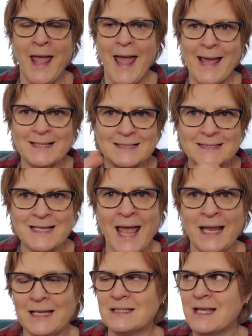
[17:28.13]
And
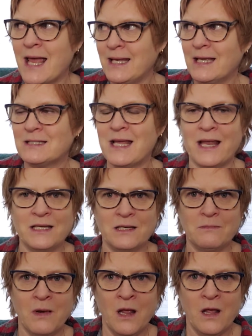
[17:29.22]
Sandy
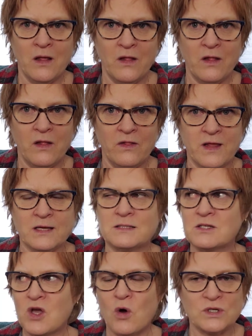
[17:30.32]
attended this
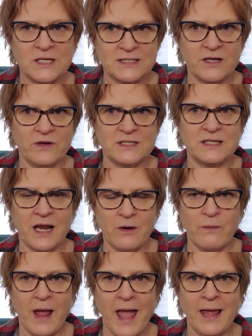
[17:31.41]
coaching series that I
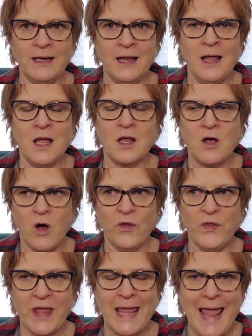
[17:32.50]
ran
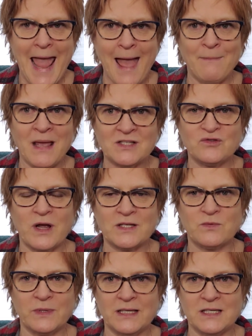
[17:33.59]
called the MS
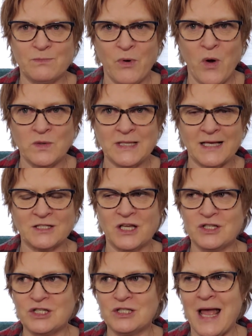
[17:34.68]
Stress Release Process.
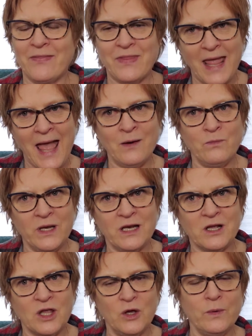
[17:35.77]
And at the end, we did
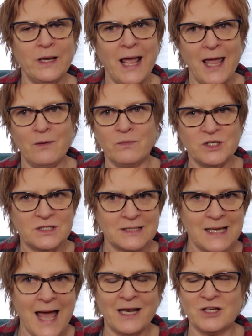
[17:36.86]
a Q&A and we just
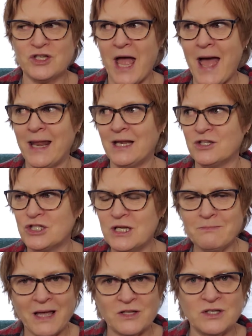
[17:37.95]
had a chat. And she
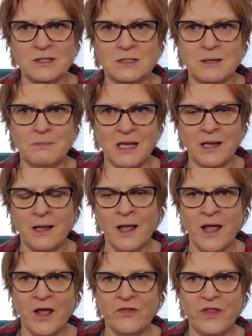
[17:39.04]
mentioned to me
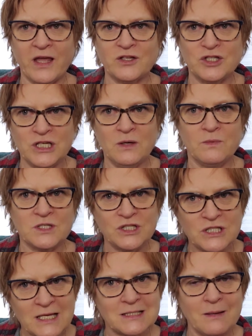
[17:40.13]
that she was
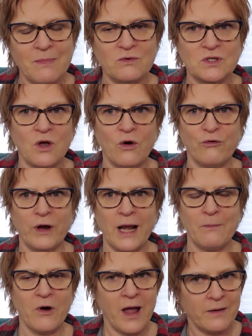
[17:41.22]
just about to go for
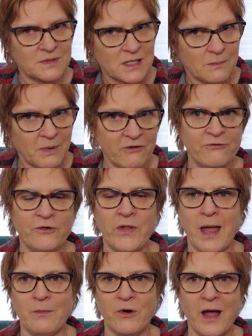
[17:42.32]
an MRI. It was going to be a full
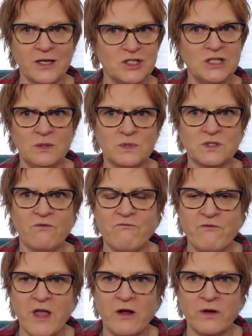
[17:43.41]
MRI, and she was
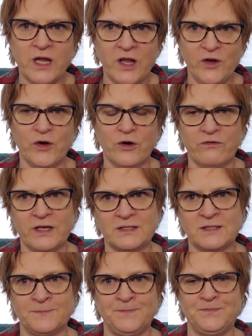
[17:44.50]
very
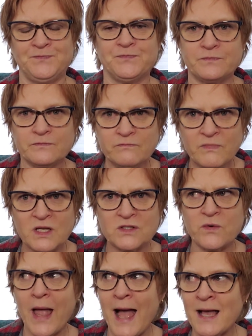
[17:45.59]
nervous.
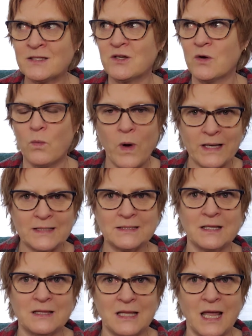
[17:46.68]
So I asked her, what is
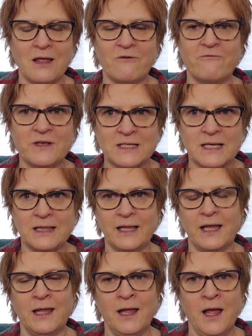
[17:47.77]
the thing
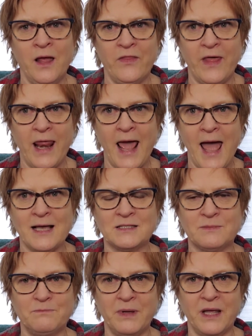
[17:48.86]
physically that
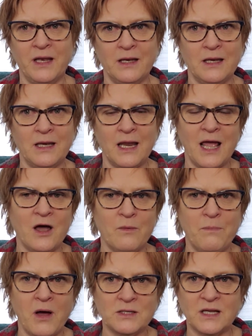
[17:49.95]
has been a
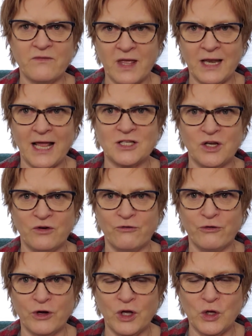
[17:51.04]
positive connection
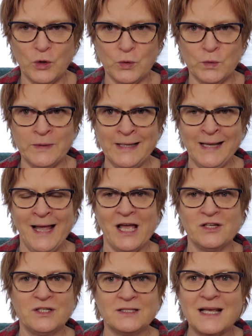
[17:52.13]
for you?
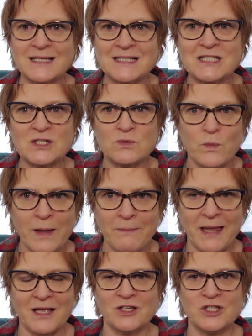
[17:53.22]
And she said
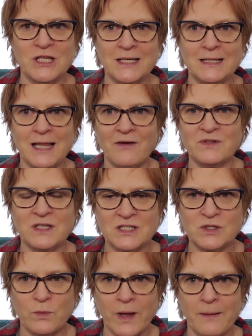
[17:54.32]
swimming. She loved to
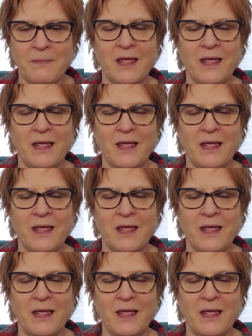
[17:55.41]
swim.